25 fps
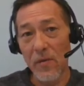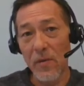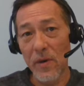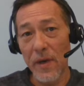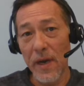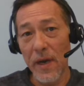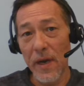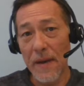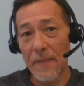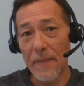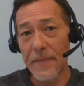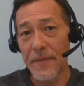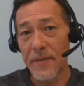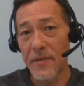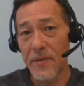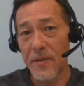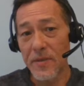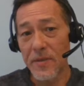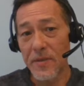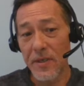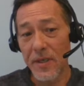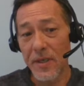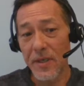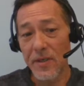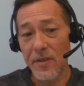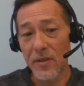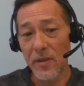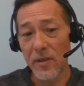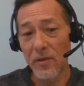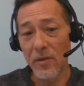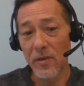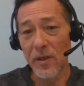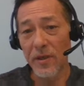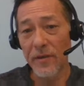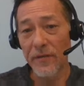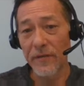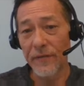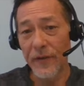what happens is it gets a
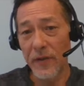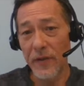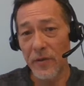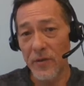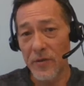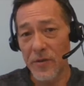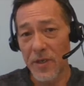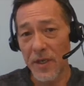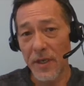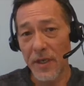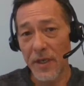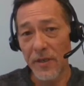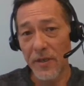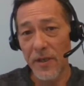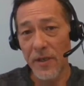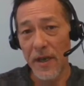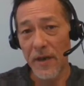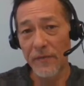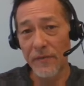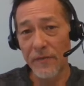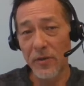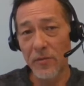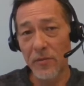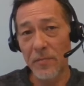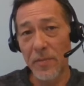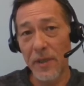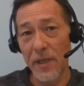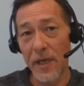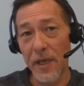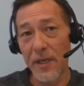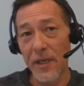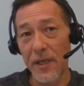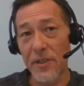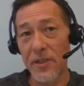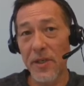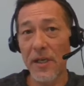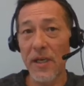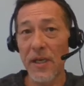little confusing and you have
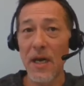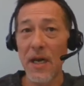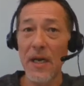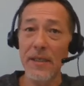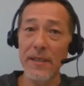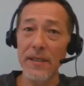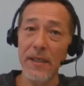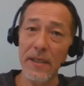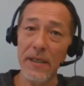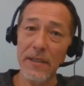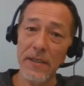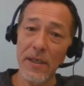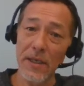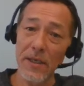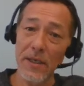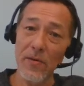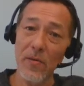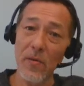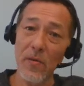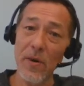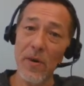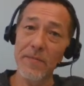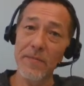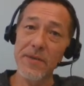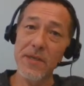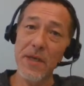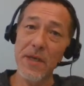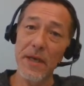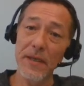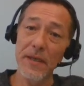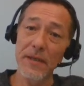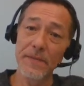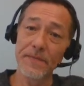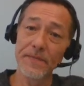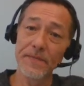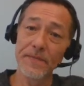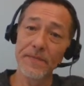duplication of content on your website.